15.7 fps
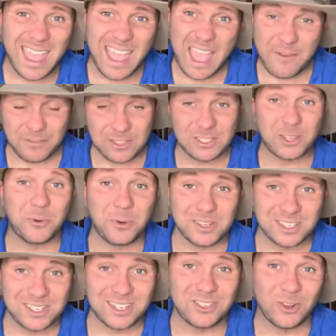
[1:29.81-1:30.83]
having
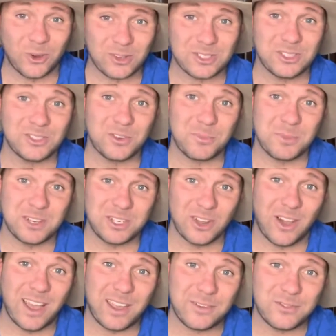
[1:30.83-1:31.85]
sequestered toxins from a
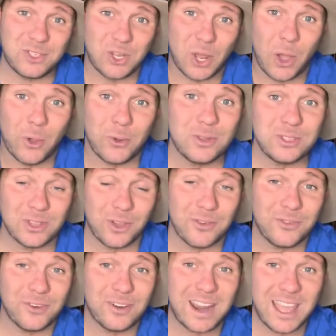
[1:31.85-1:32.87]
diet of toads
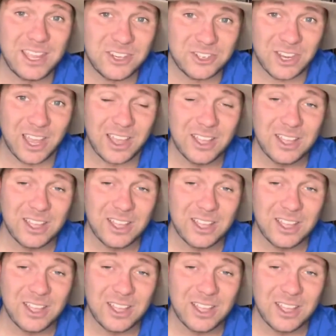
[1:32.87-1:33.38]
over in Asia.